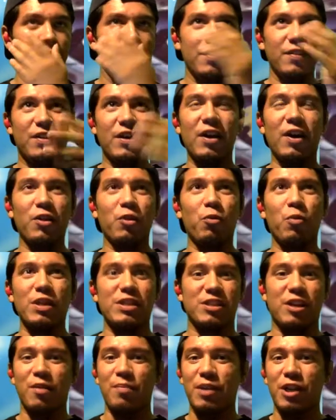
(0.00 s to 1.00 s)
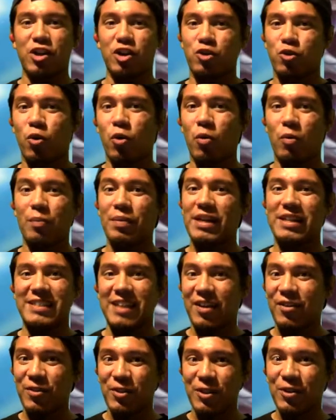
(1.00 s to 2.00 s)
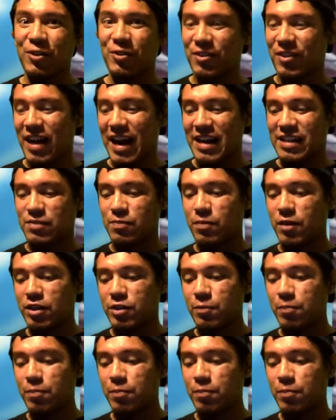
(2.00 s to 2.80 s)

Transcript: the other one's gonna be a short one because I don't use her as much,